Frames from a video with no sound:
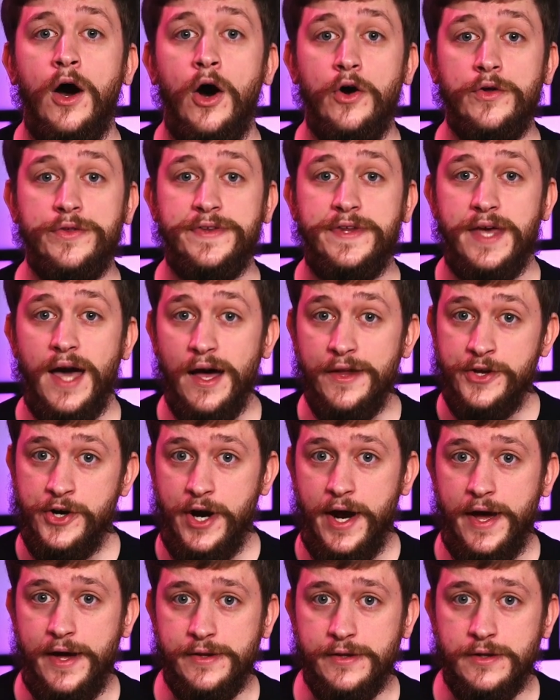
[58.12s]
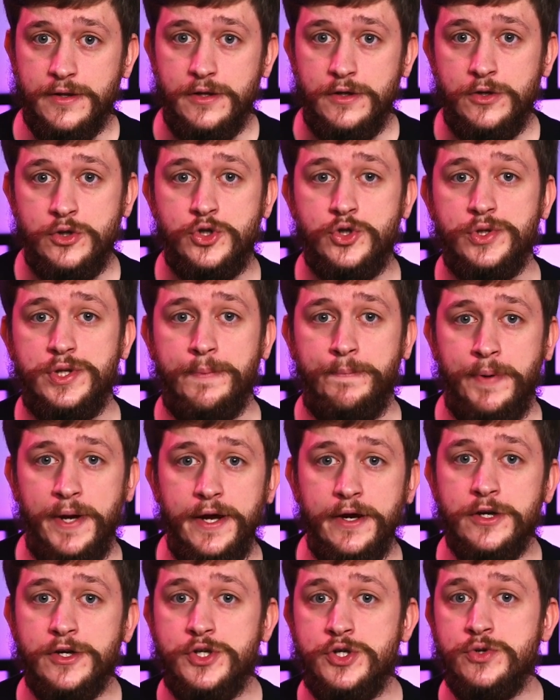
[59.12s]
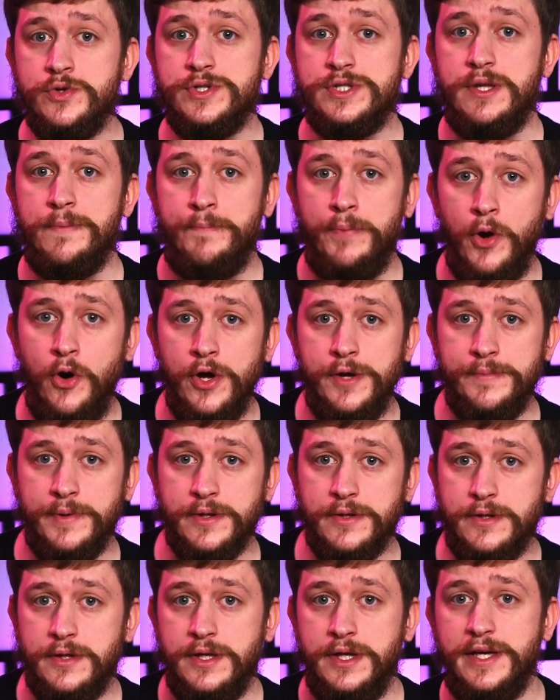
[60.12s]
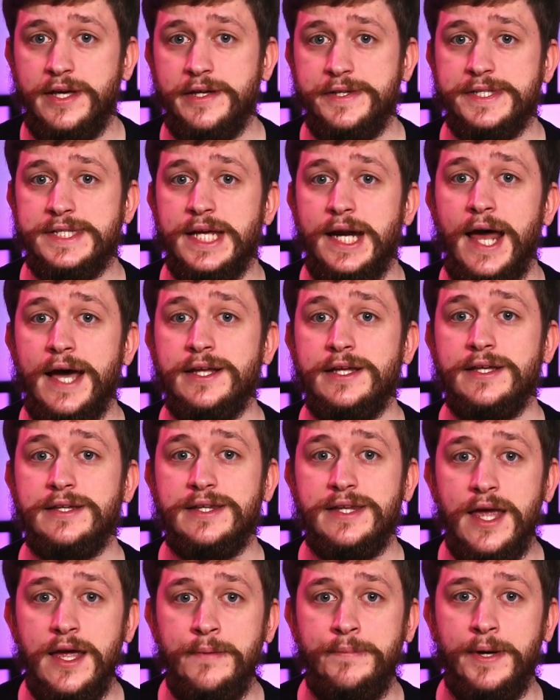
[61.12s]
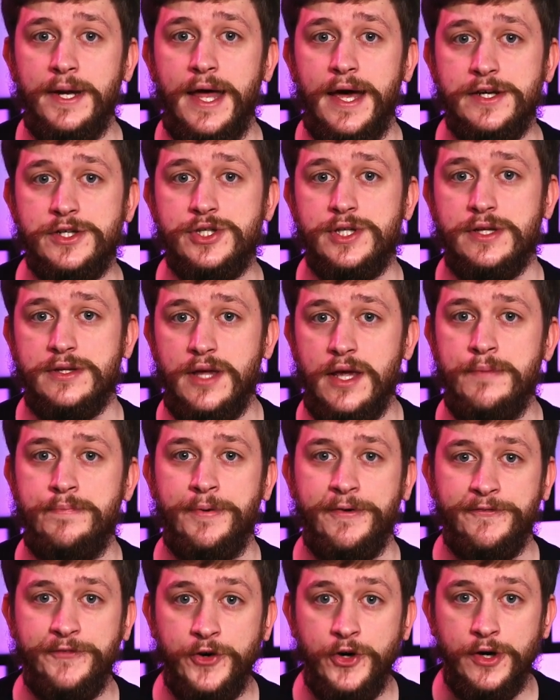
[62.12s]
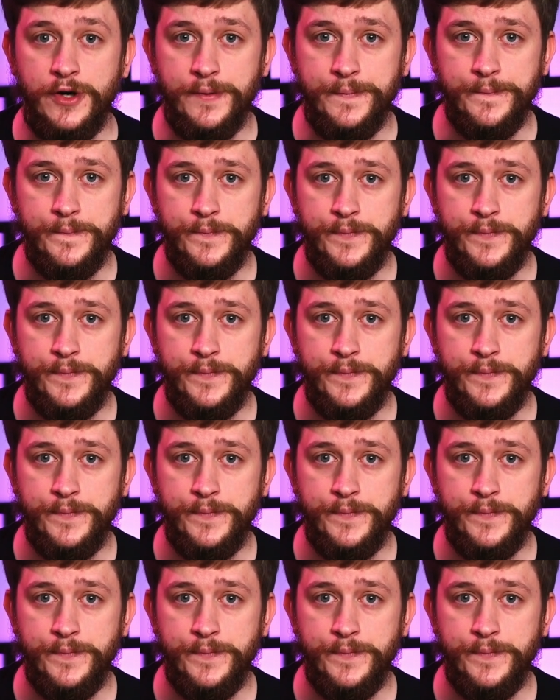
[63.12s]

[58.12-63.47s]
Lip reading: On the other hand, should the player choose deployment, he can select a table edge that they prefer.